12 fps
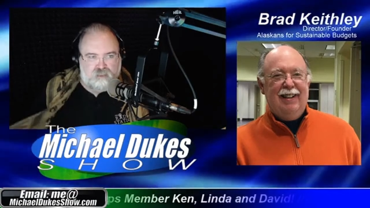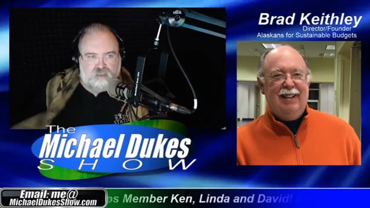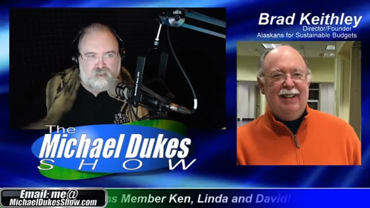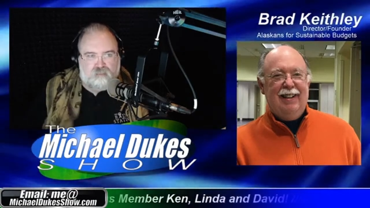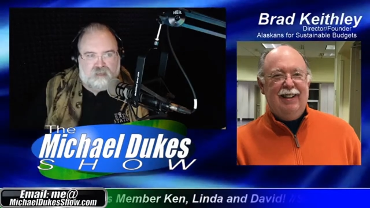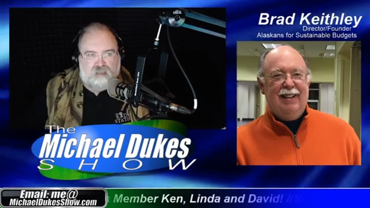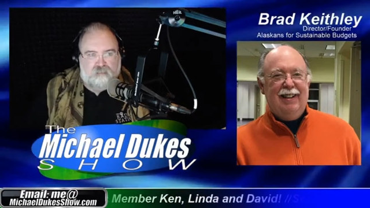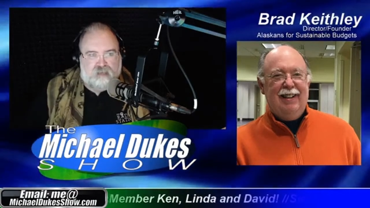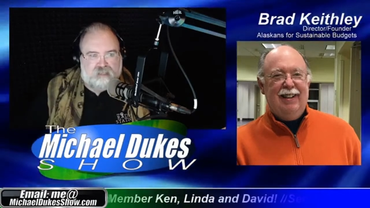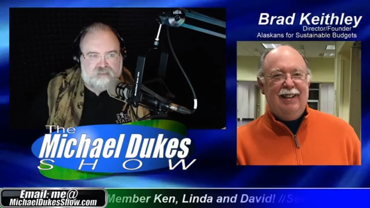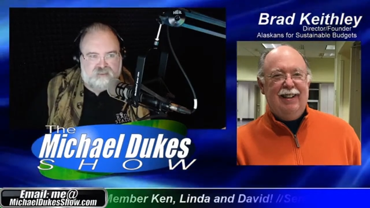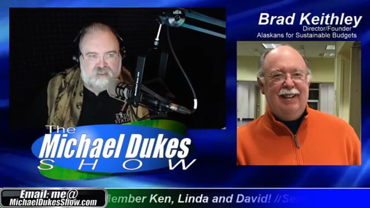Speaker 1: Paying
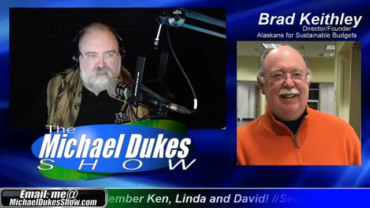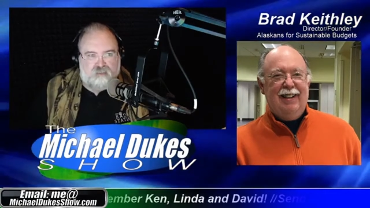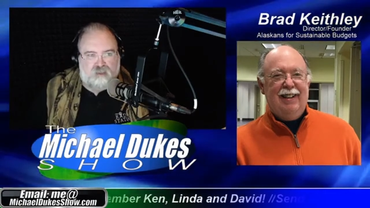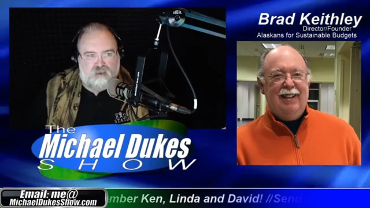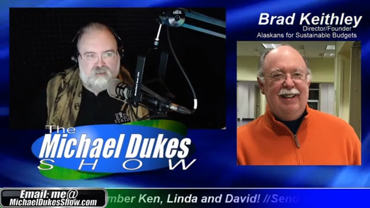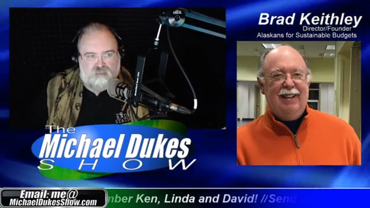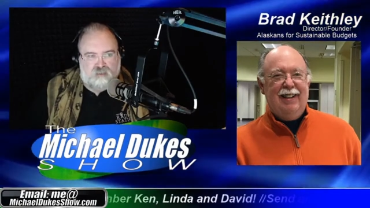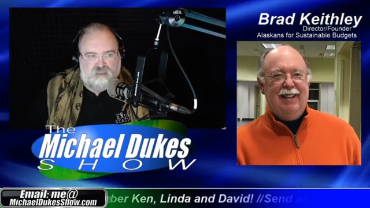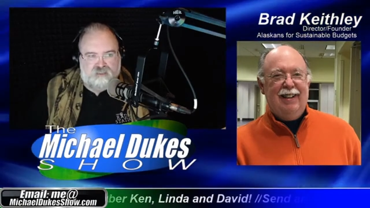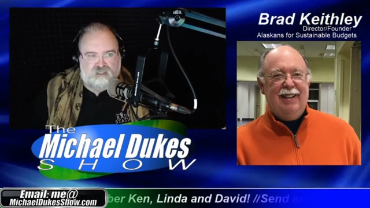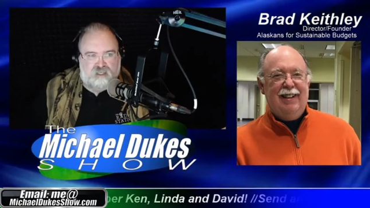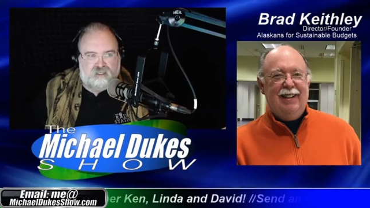back the CBR is
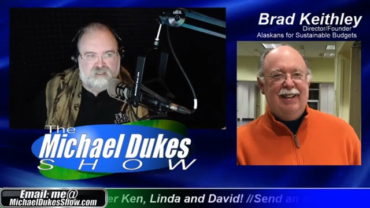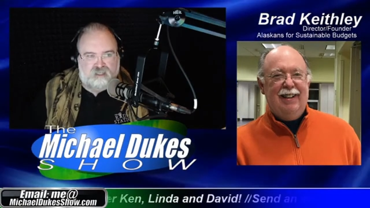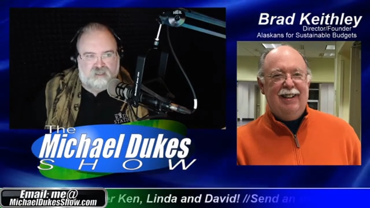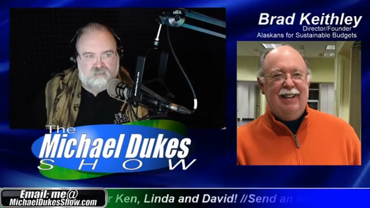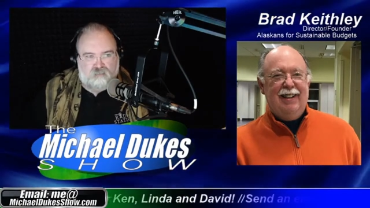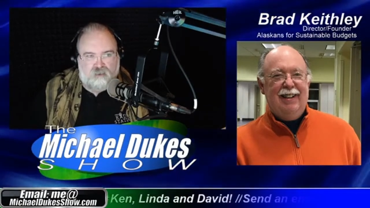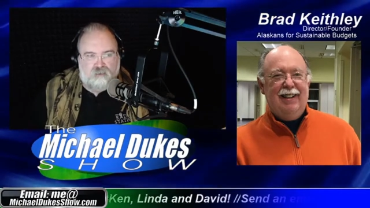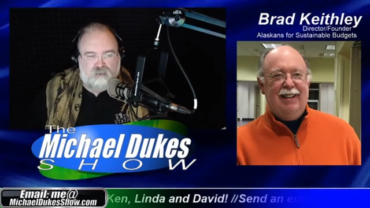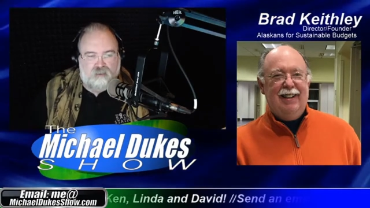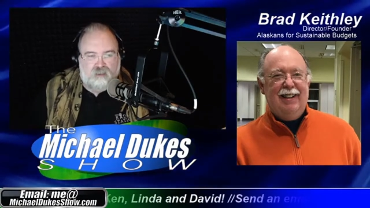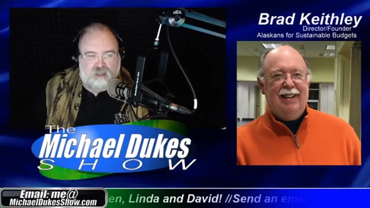what's needed down the road.